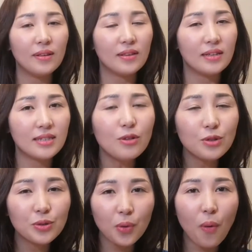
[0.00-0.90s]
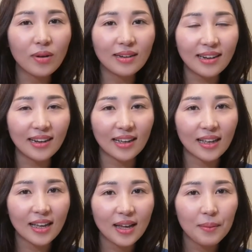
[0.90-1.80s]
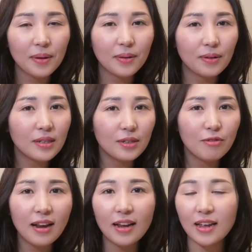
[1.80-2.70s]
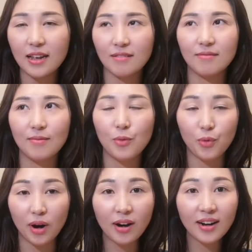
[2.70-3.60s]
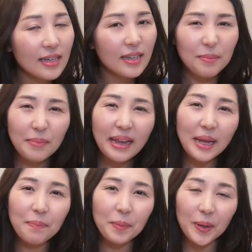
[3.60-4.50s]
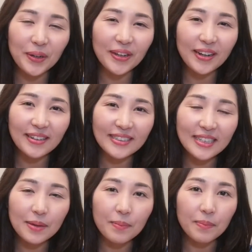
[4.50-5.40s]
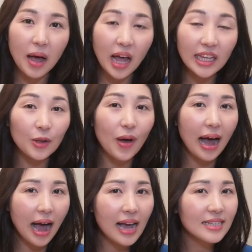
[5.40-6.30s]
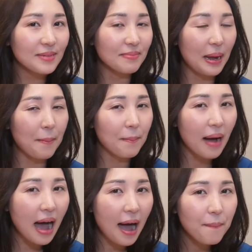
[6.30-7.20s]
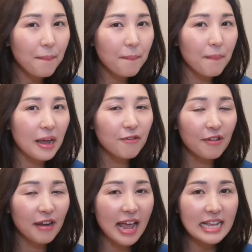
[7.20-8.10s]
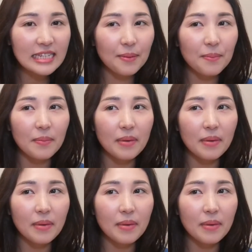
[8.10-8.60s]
It sounds so good, but does it really work? It may not be miraculous, but I see my mom, my friends, and